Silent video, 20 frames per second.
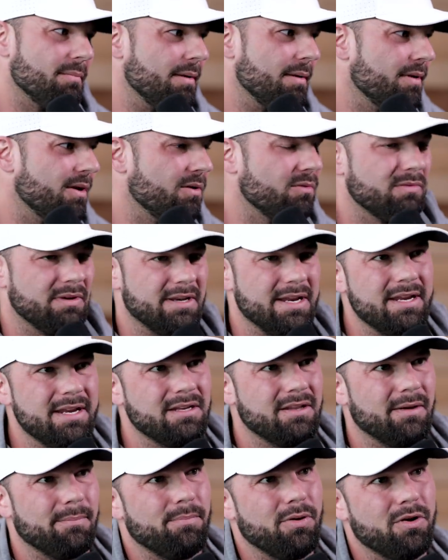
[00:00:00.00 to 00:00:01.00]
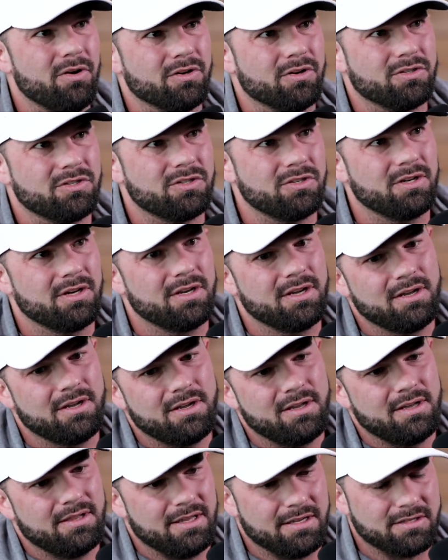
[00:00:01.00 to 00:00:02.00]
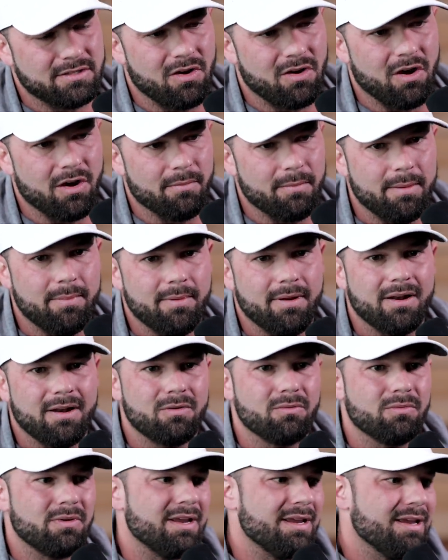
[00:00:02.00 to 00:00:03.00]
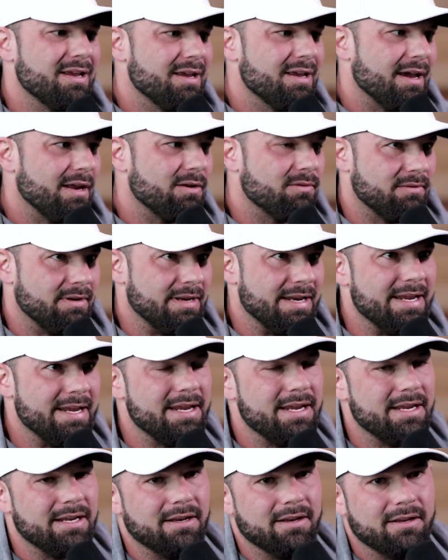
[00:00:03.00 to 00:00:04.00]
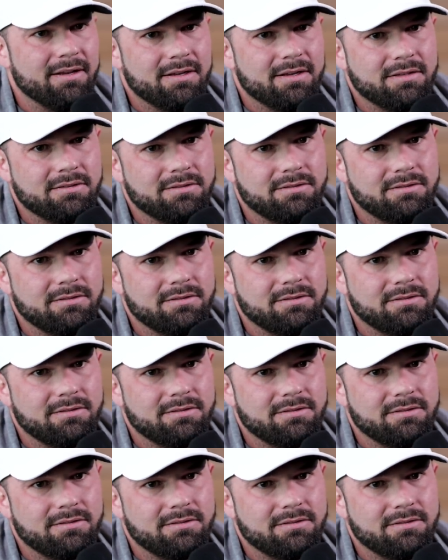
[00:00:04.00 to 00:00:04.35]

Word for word: Maybe I don't need to push this hard. Maybe I don't, I don't need